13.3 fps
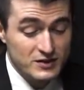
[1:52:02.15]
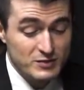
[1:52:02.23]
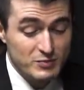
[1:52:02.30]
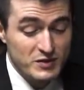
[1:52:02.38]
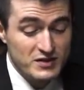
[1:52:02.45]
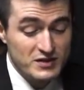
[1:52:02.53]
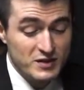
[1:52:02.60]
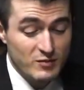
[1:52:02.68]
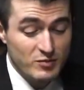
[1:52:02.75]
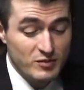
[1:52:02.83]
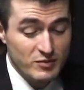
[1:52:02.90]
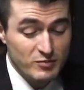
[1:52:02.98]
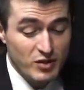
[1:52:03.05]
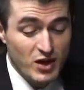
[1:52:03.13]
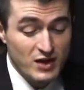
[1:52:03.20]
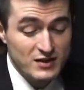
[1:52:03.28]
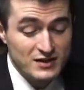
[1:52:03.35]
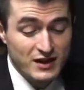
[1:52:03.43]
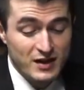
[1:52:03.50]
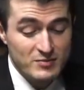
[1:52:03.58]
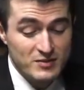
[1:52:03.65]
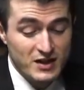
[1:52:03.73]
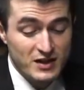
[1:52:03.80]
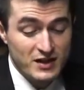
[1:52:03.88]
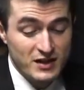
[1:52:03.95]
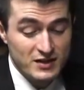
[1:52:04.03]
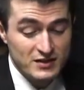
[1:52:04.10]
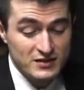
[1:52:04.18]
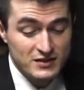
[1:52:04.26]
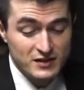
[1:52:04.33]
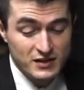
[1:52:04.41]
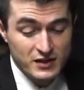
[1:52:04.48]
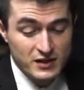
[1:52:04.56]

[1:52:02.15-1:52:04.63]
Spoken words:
speeds up block time 10x,